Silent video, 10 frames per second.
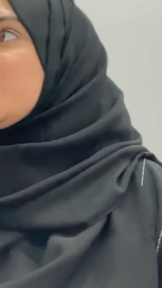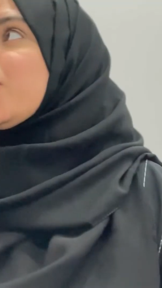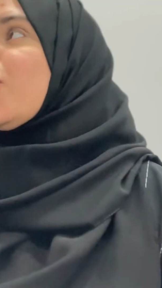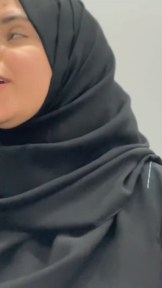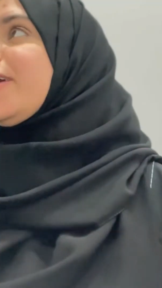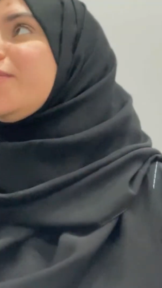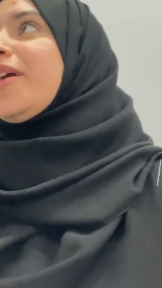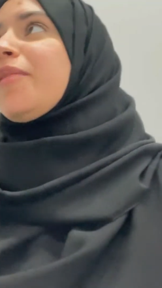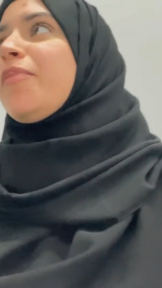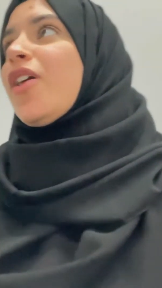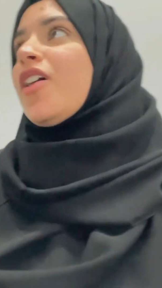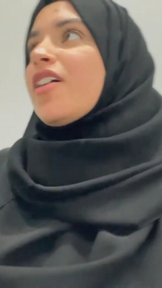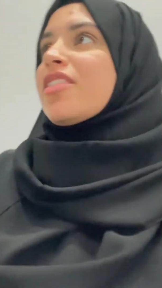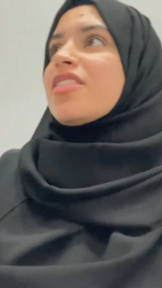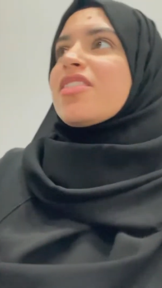got him a
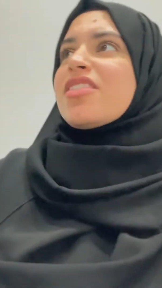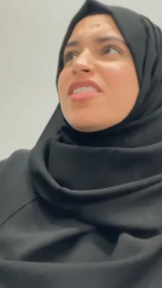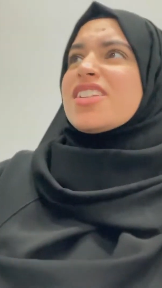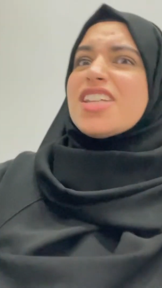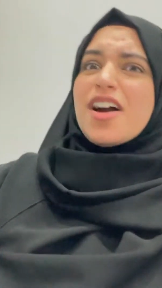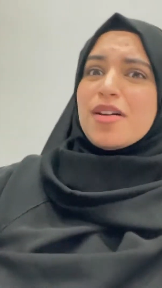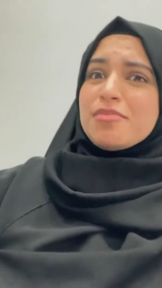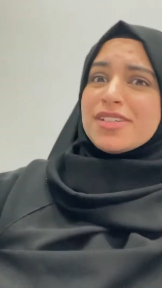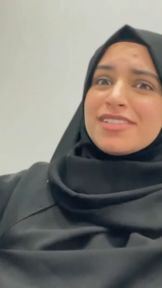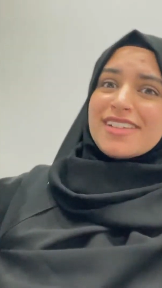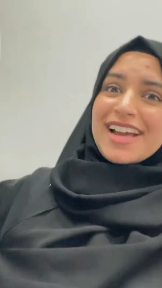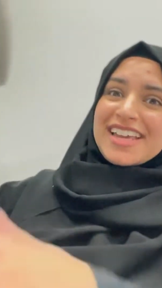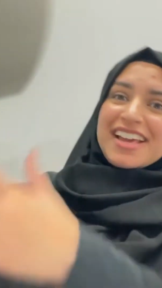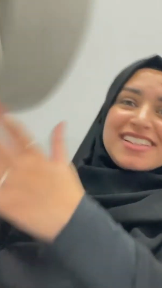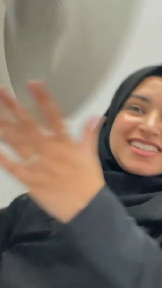bath tub, I
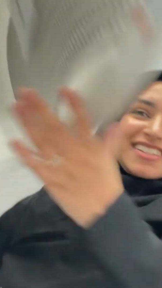guess.